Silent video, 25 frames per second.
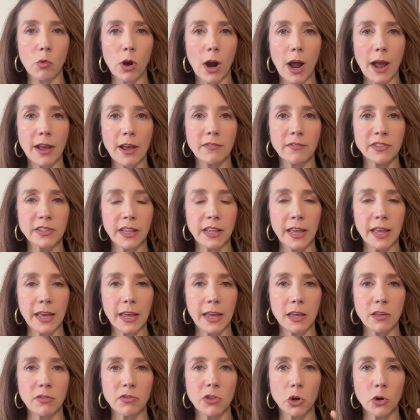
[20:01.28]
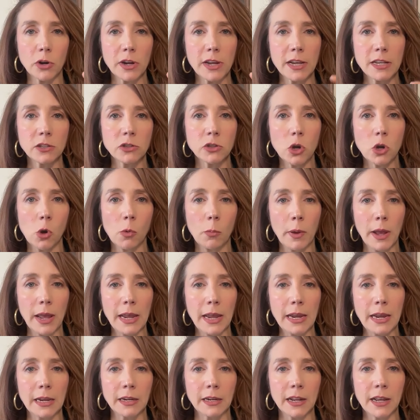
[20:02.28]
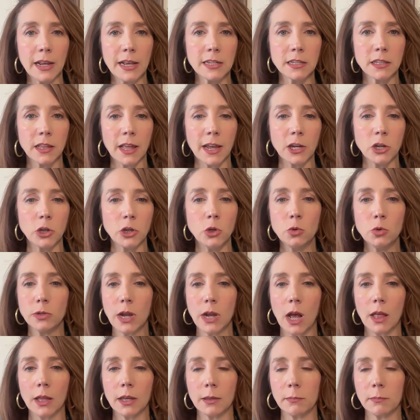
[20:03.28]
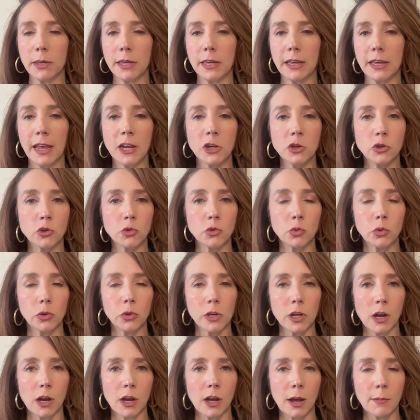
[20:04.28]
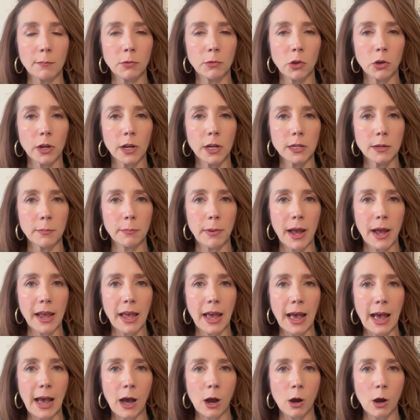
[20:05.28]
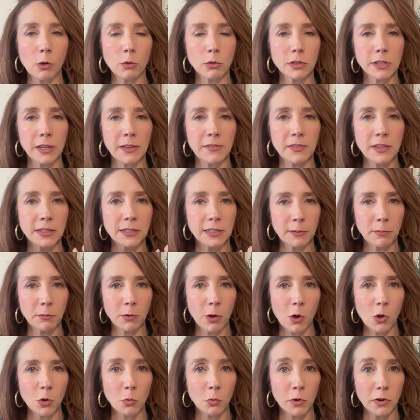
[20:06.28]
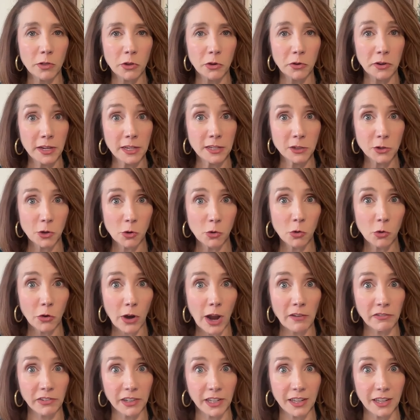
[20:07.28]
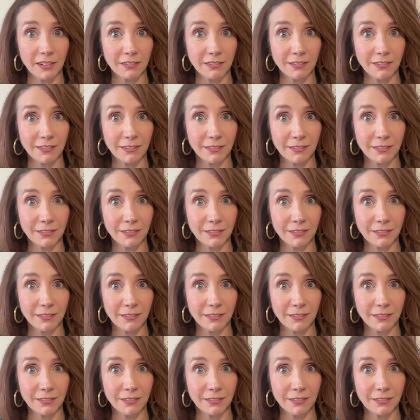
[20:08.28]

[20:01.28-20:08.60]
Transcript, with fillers: where I say there is no pain is like you telling me, hey, Julia, I'm looking to buy a house in the zip code where there is no gravity.